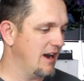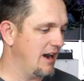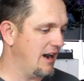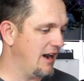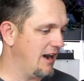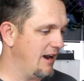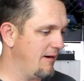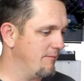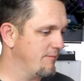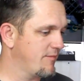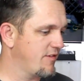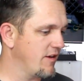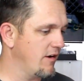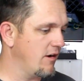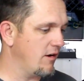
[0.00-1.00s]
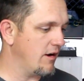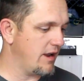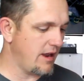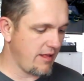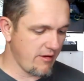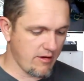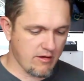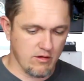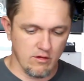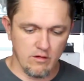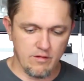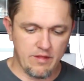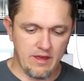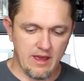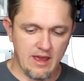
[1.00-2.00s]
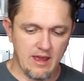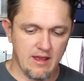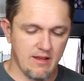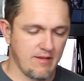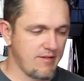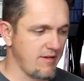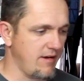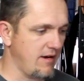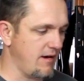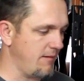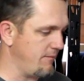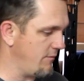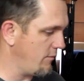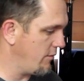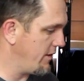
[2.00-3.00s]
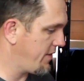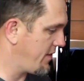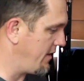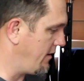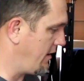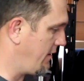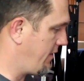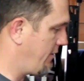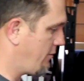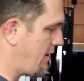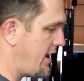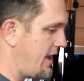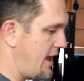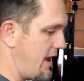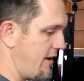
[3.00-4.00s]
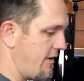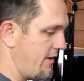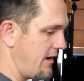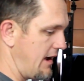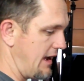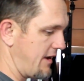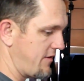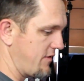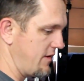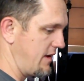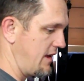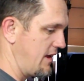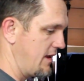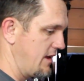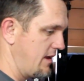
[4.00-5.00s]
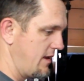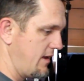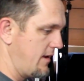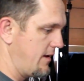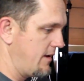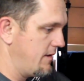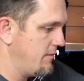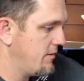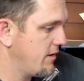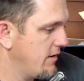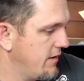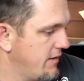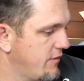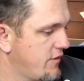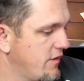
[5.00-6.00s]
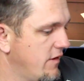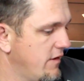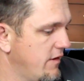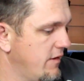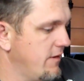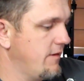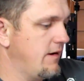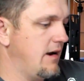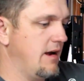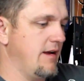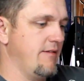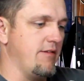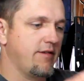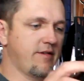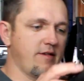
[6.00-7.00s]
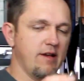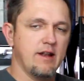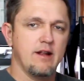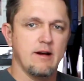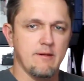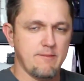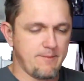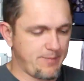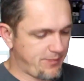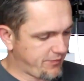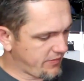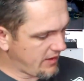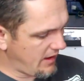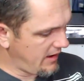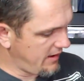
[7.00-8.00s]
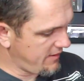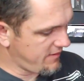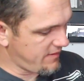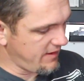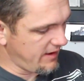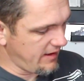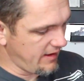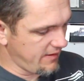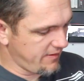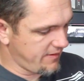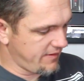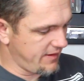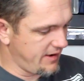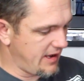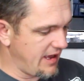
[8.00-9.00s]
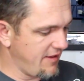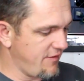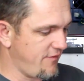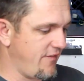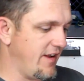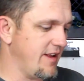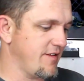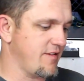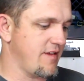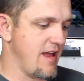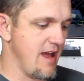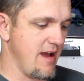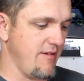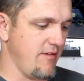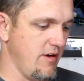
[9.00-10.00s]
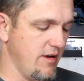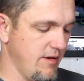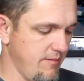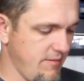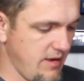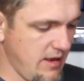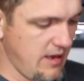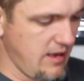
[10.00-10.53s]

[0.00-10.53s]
So another cool thing is with the radiator, actually, let me go ahead and show you, I have it set up, is the nice finish they have on them.